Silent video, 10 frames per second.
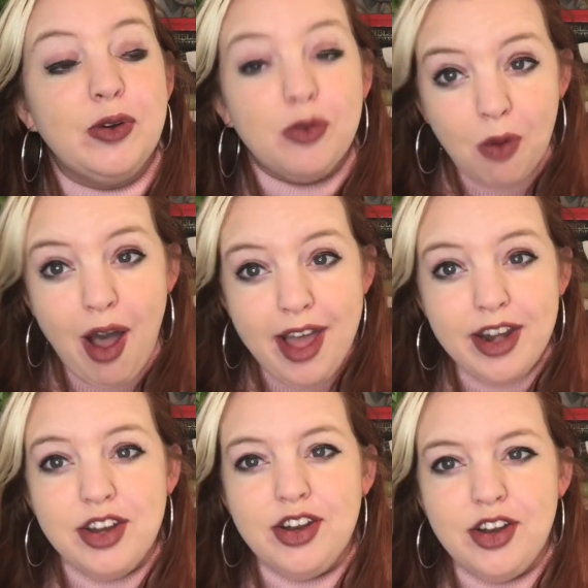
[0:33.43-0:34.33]

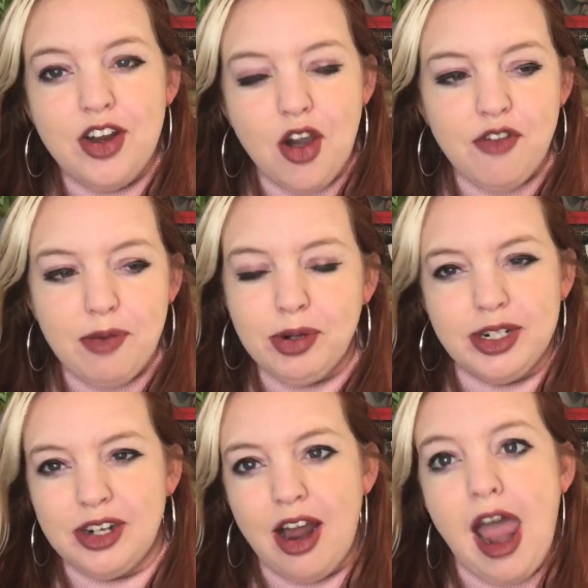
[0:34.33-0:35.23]
One, November did not